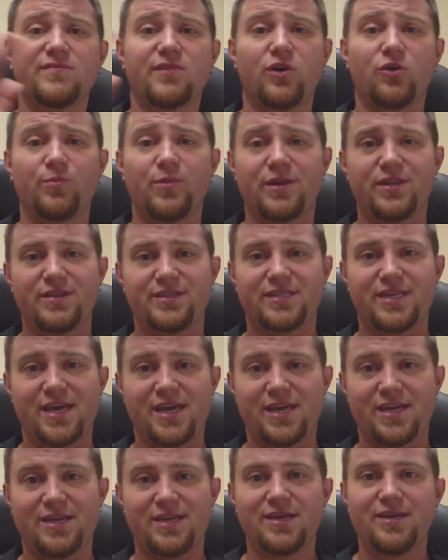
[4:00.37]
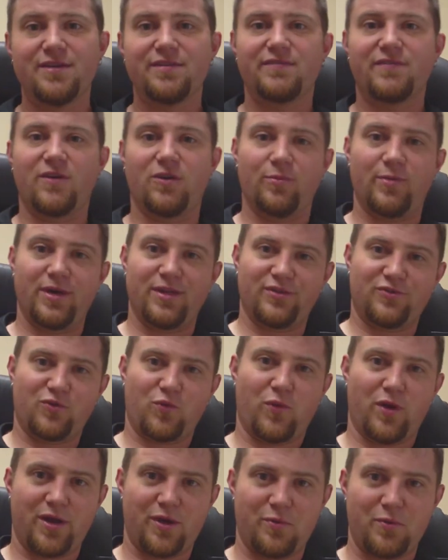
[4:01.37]
followed by the 10, followed by the
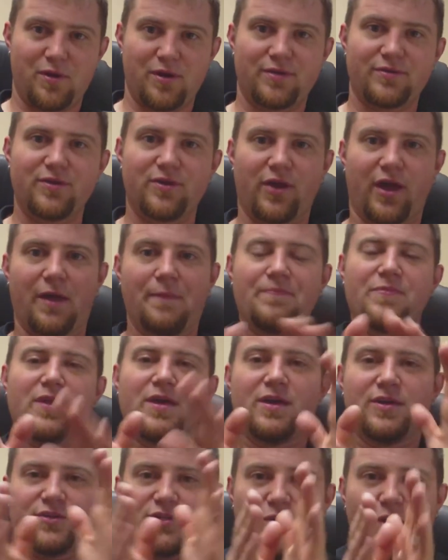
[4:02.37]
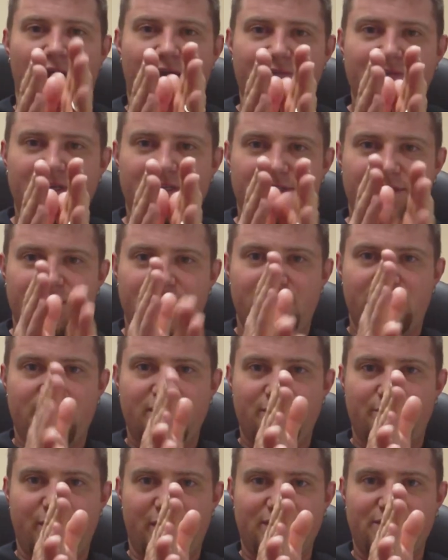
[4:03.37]
21. Okay, so obviously
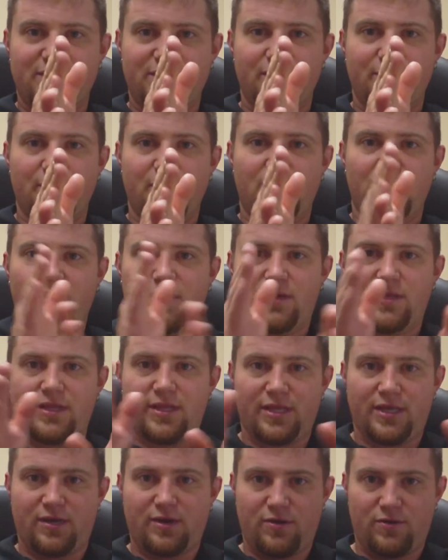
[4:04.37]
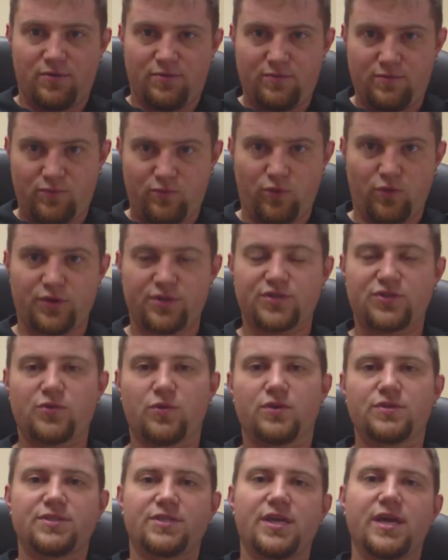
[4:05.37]
best in the middle, and then they go worst
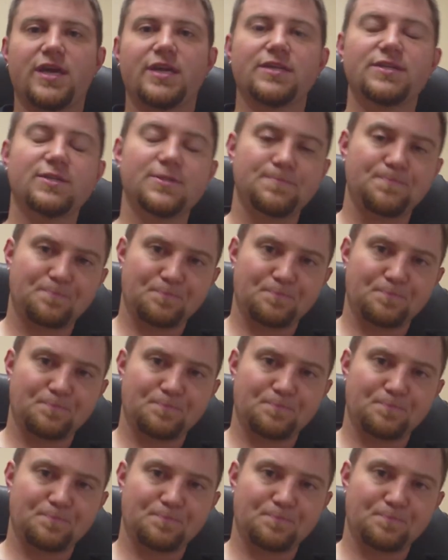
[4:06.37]
towards the ends.